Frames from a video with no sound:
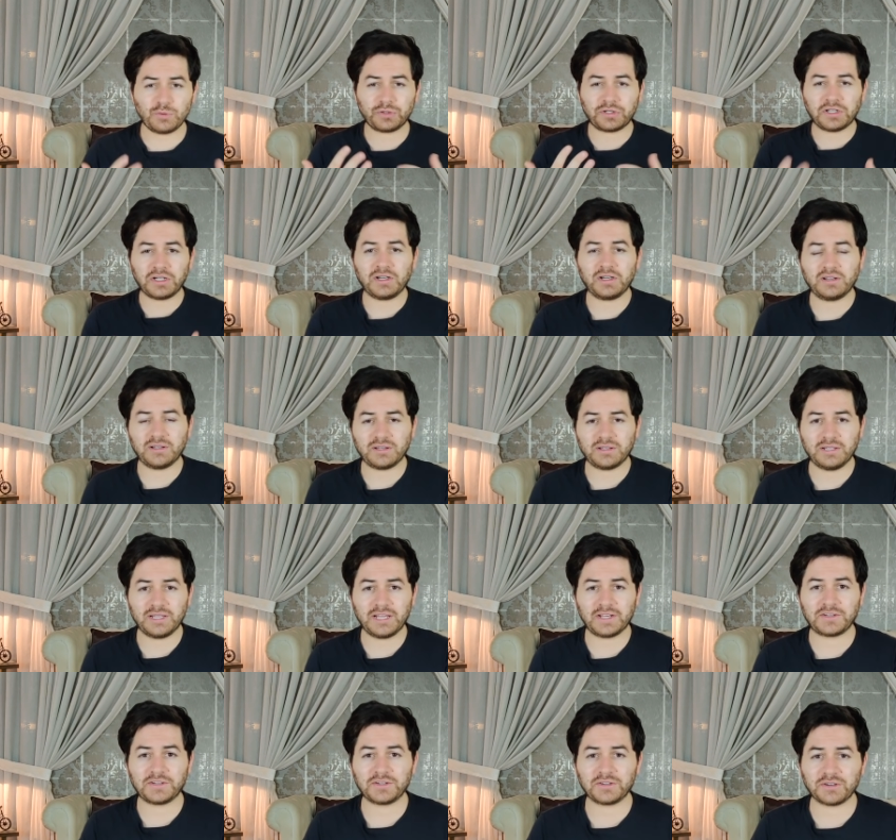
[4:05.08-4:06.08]
a
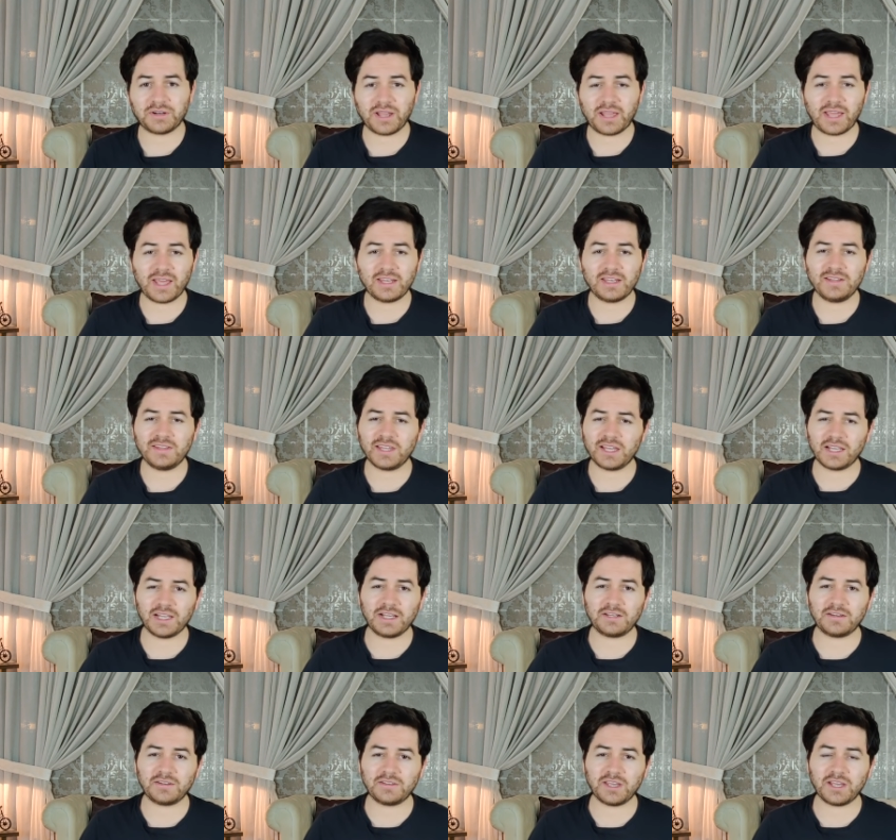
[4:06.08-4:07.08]
letter, and in that
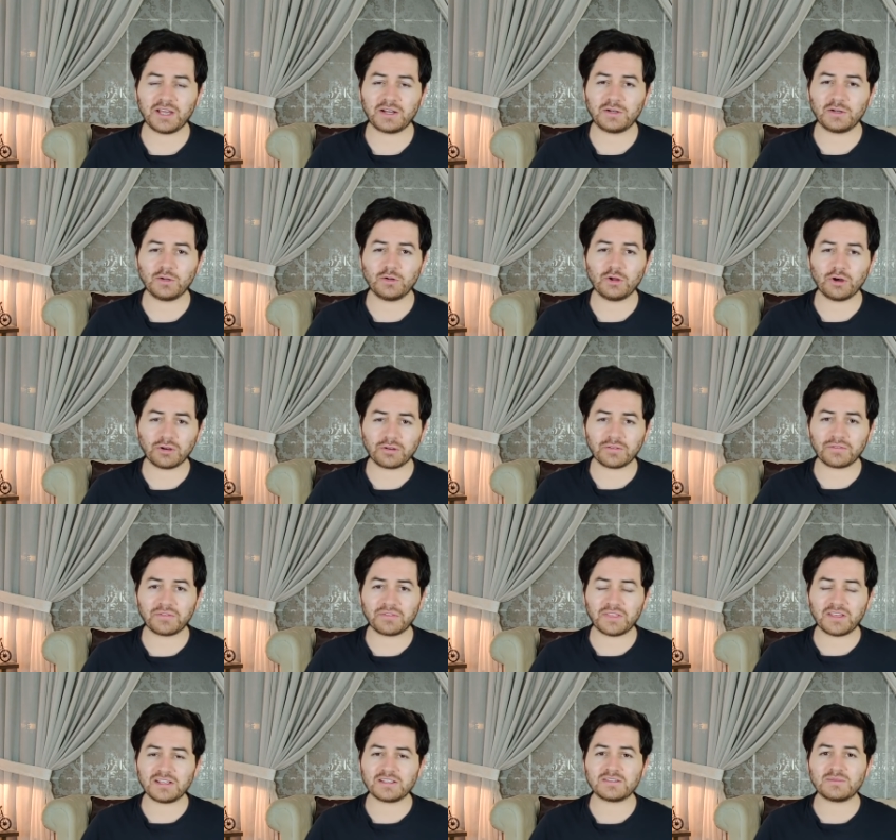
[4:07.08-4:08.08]
letter they had a lot of
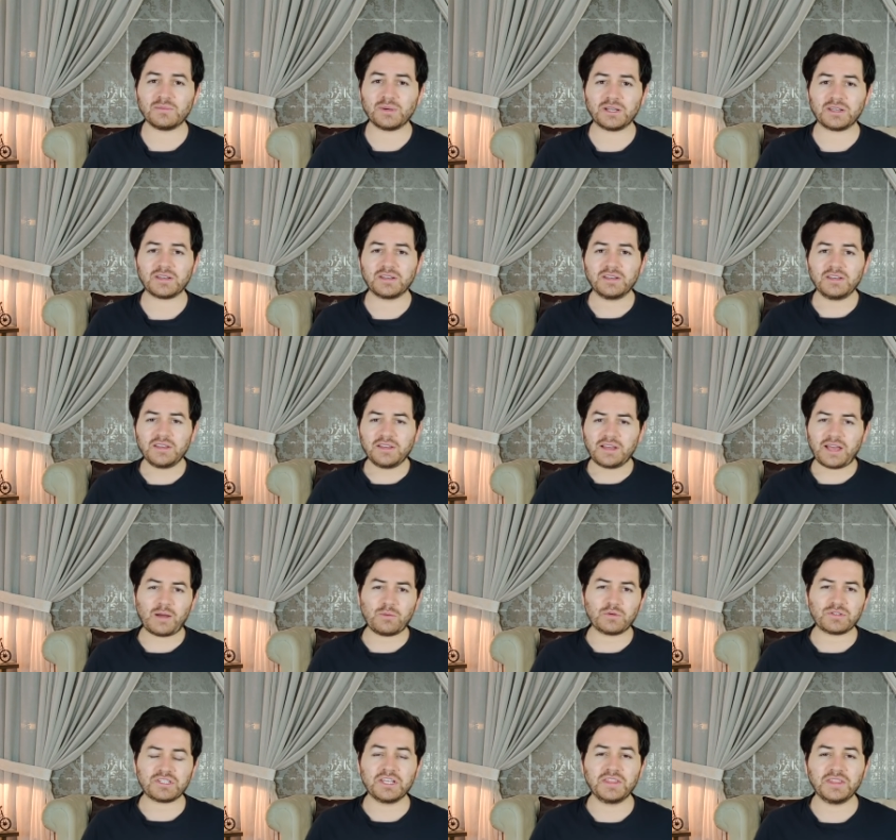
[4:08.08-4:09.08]
things, but I
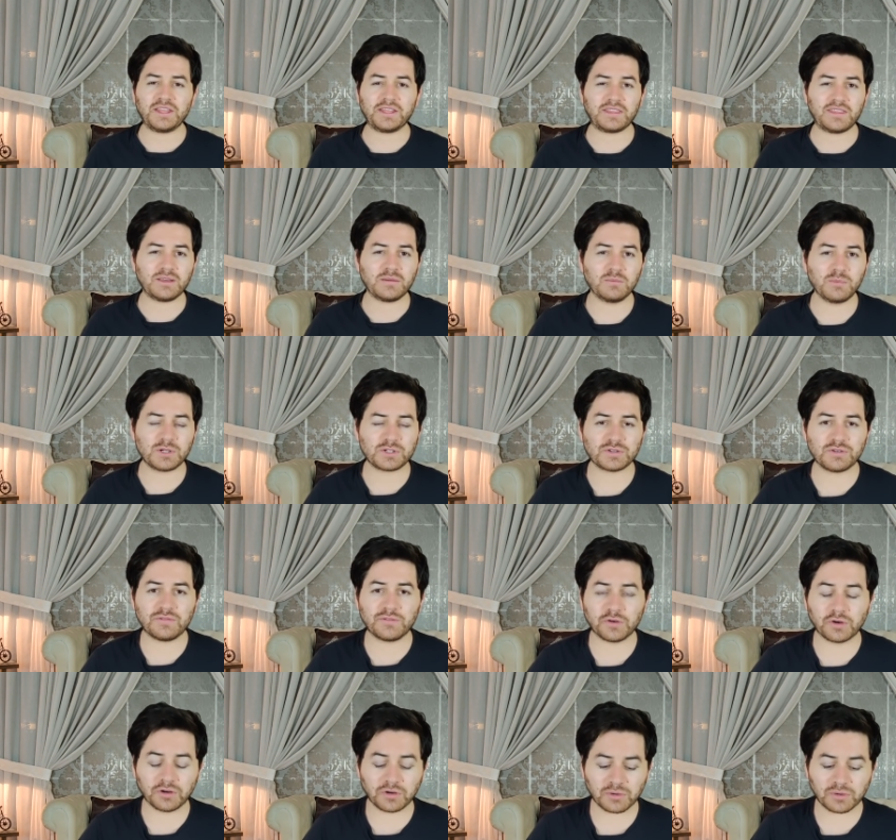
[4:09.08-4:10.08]
would say nothing much of
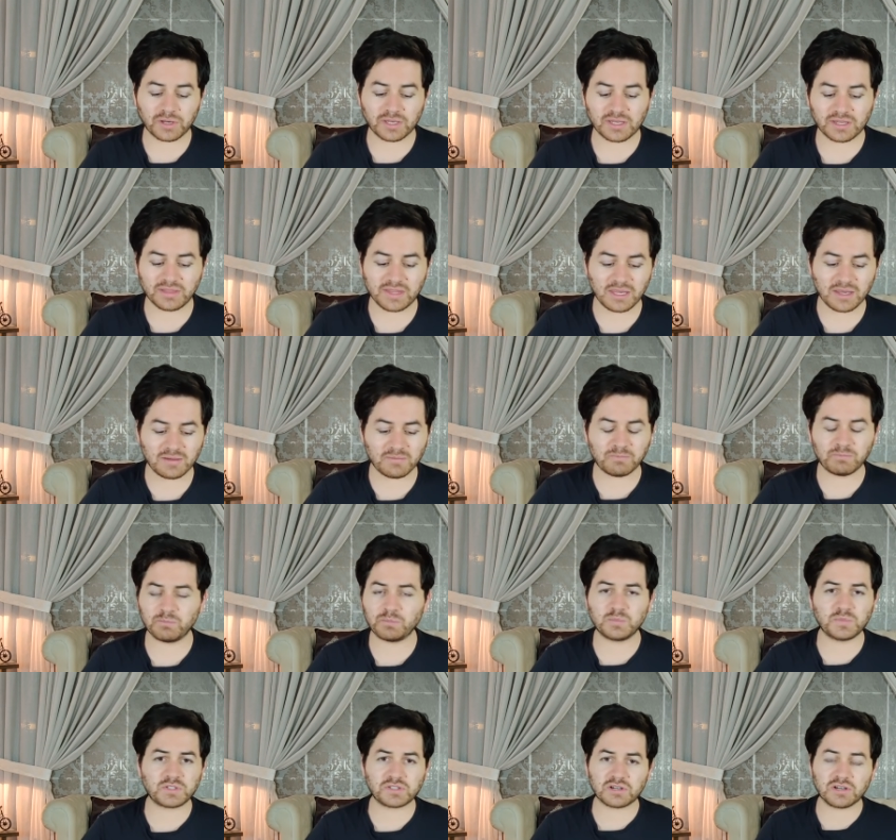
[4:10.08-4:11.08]
concrete. They
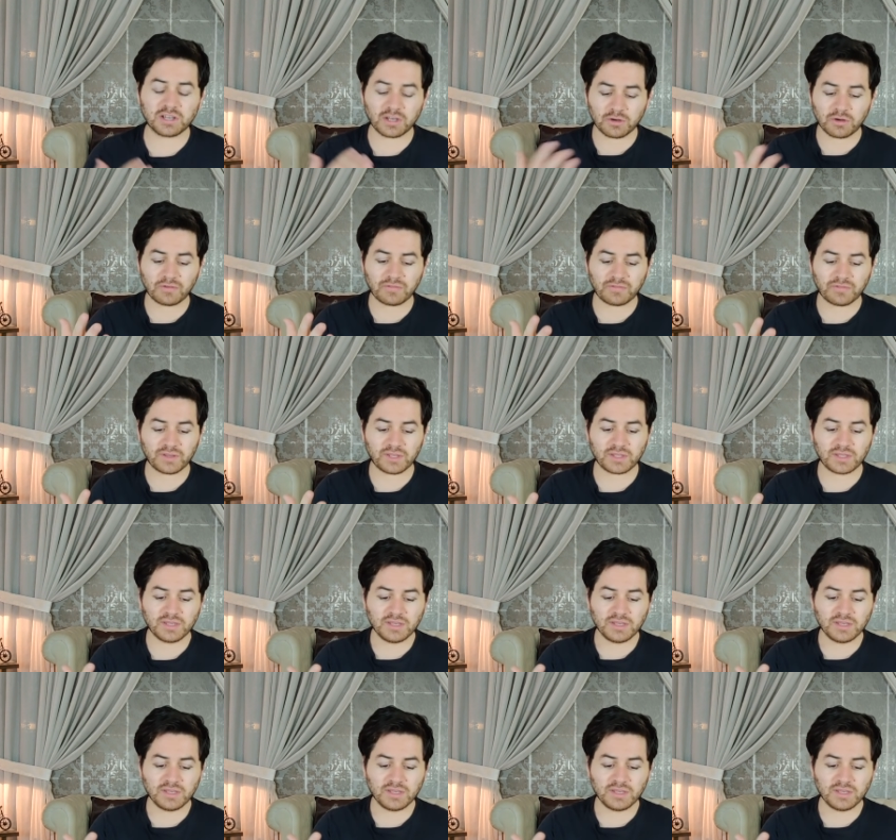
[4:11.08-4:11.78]
started off with,